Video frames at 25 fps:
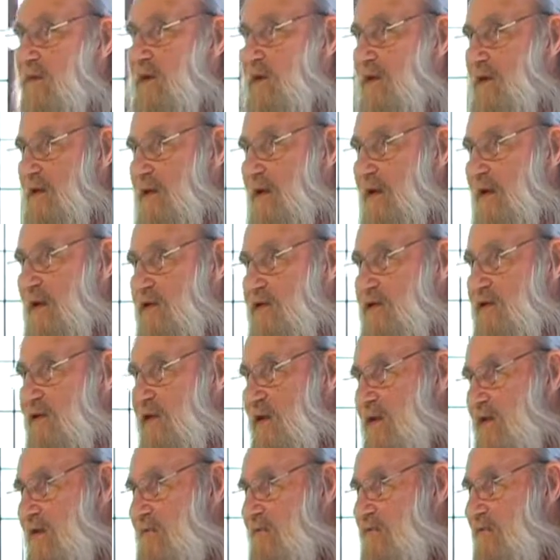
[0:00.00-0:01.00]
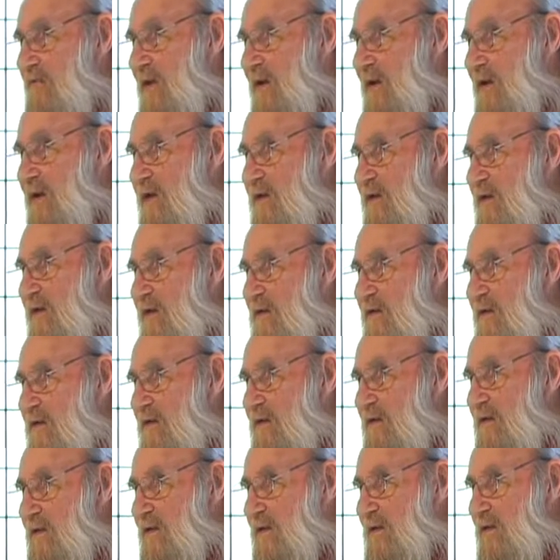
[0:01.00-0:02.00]
he didn't
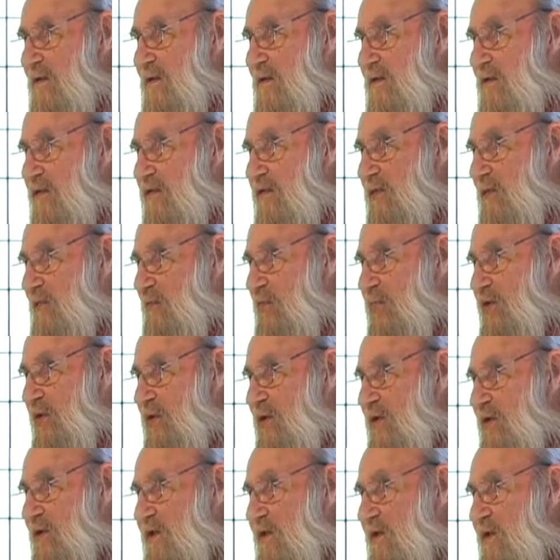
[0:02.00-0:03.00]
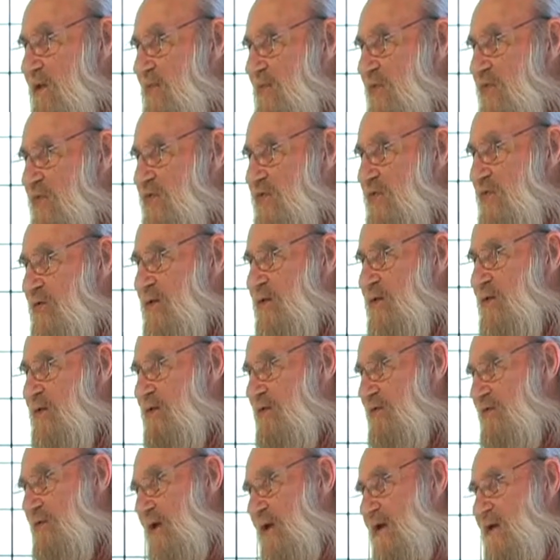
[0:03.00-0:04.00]
identify the point
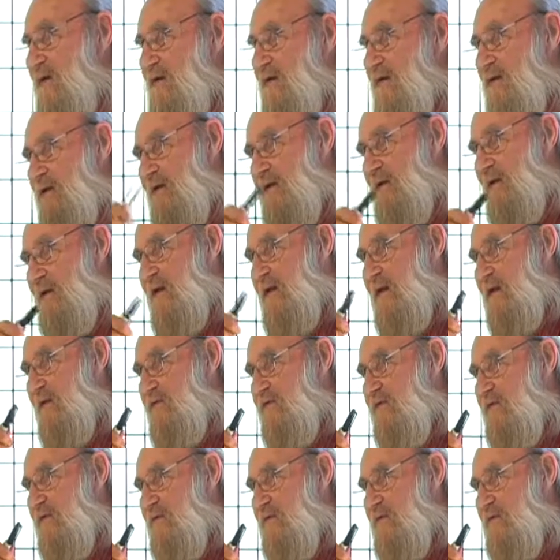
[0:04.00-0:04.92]
in between the right